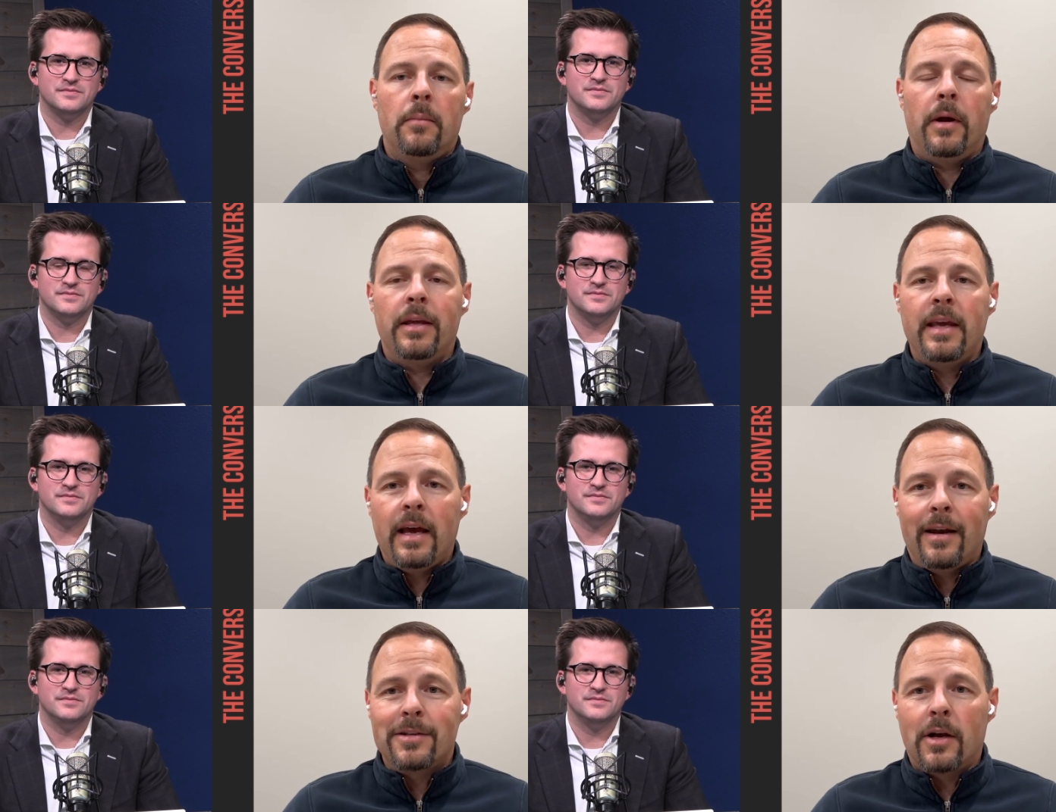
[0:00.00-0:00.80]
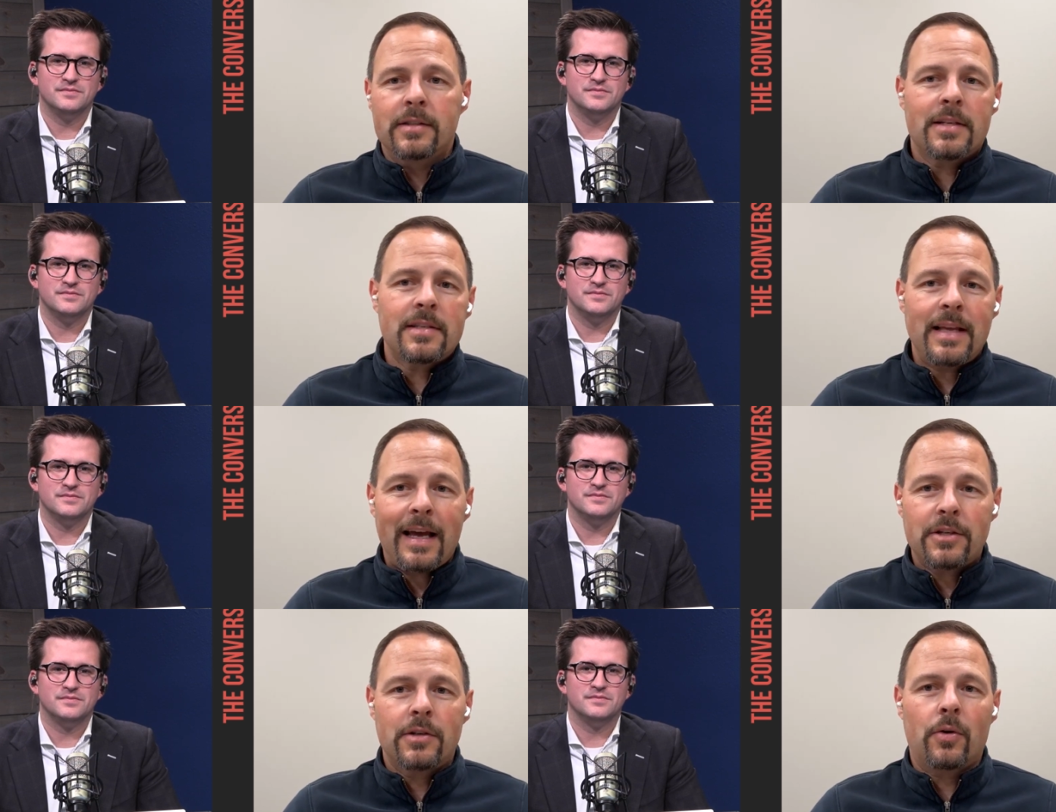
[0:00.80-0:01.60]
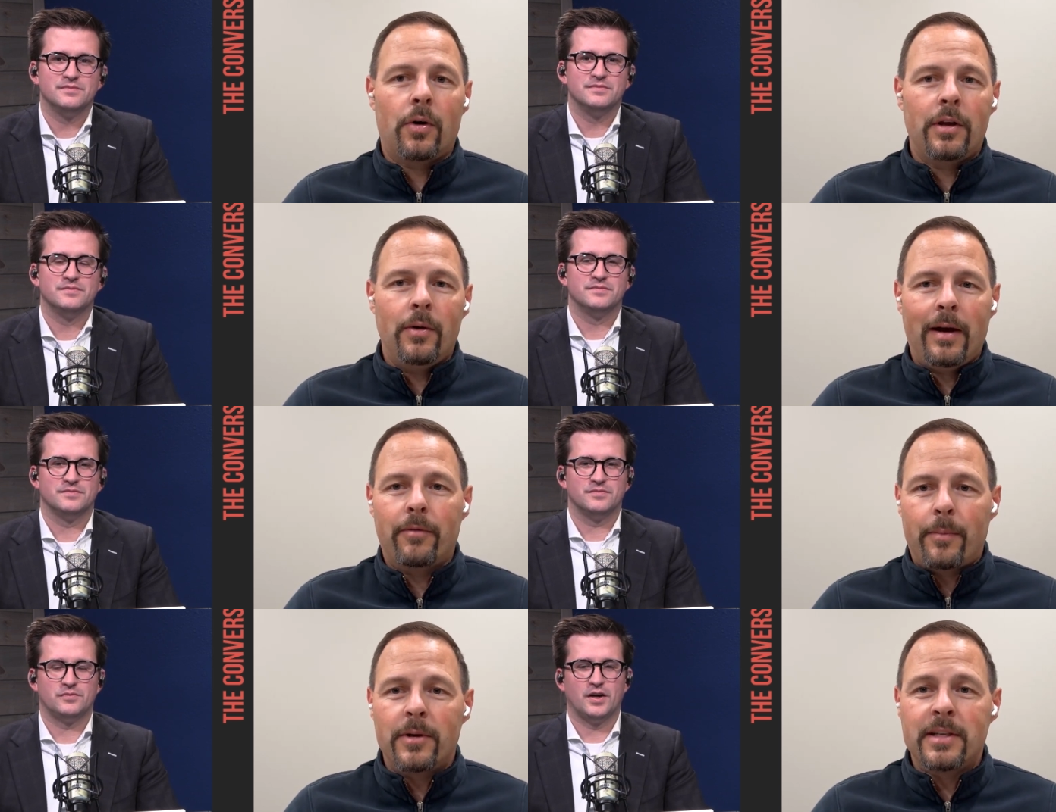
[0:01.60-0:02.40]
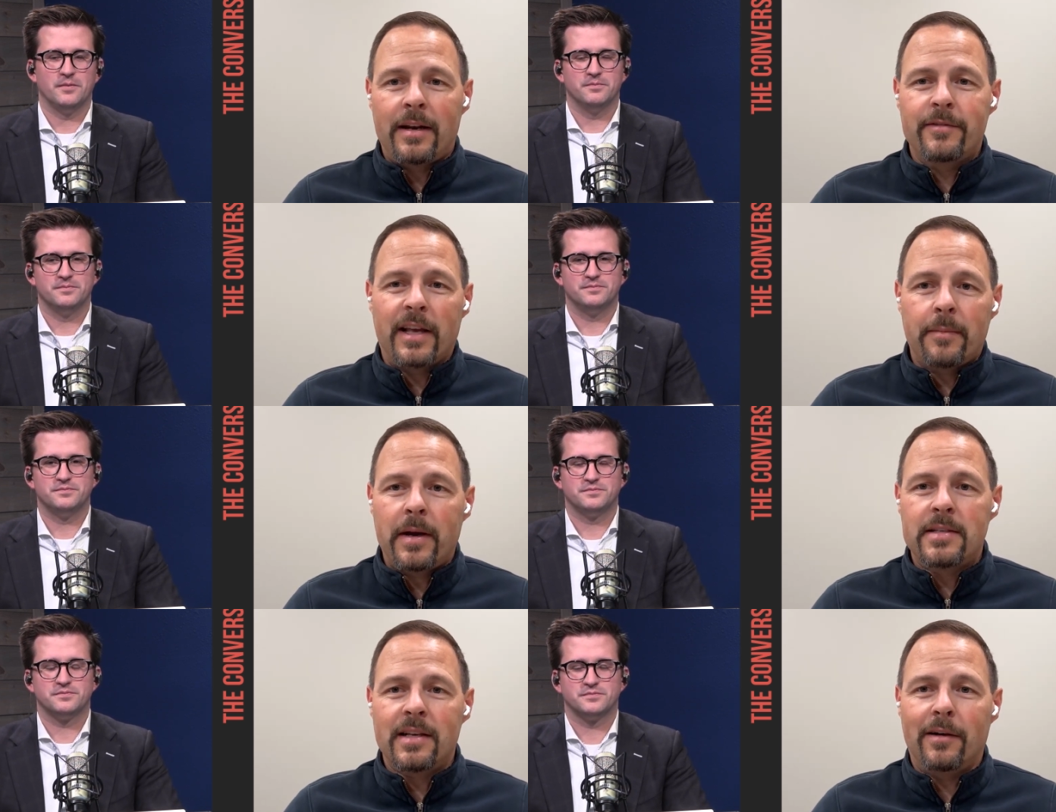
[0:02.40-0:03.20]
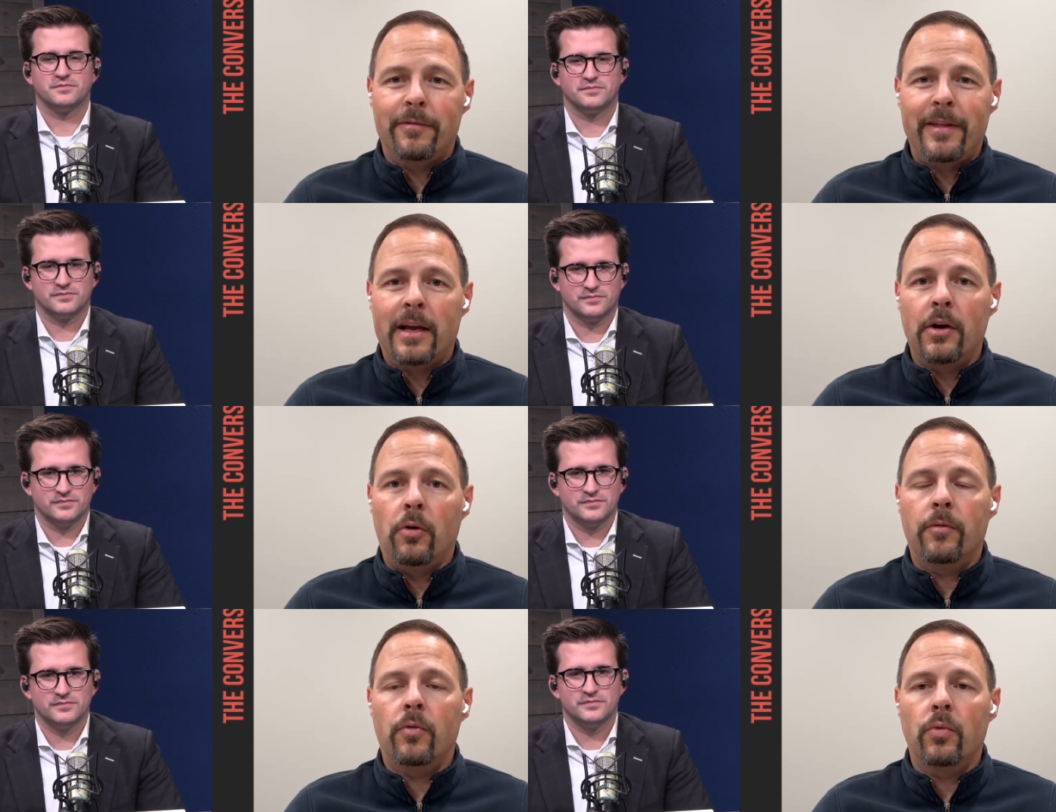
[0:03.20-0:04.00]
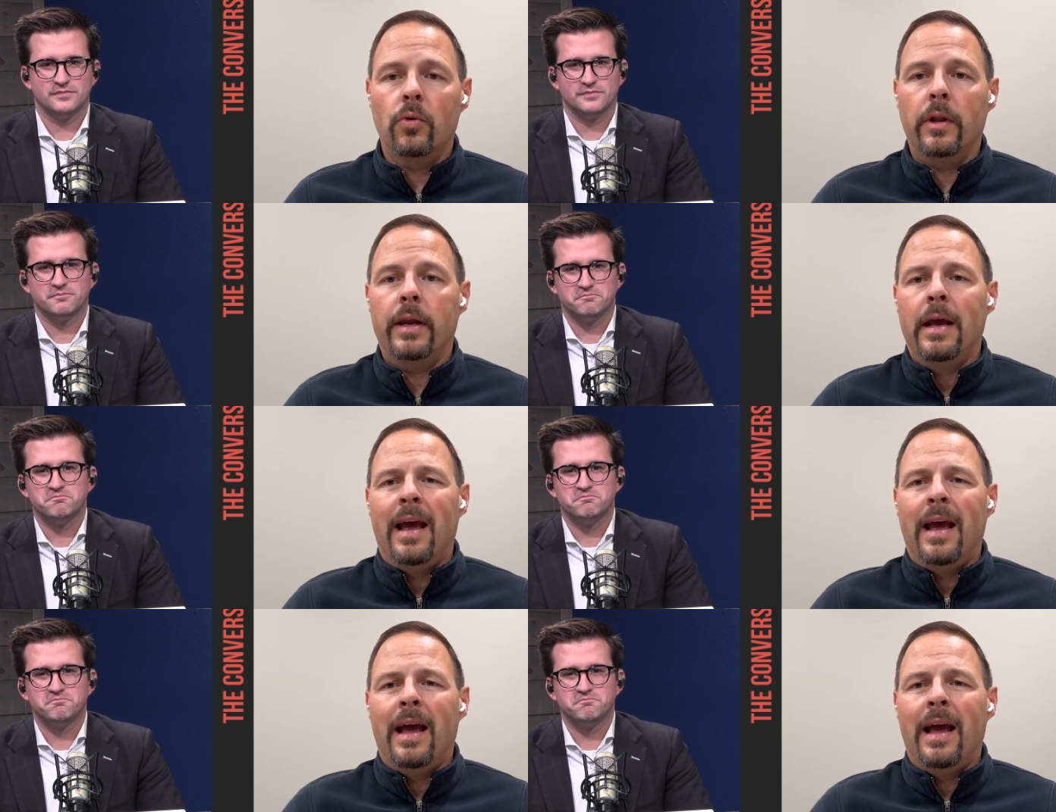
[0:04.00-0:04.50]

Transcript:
Speaker 1: But again, mm-hmm. as long as it's statutory, you have representatives like myself that can overrule it.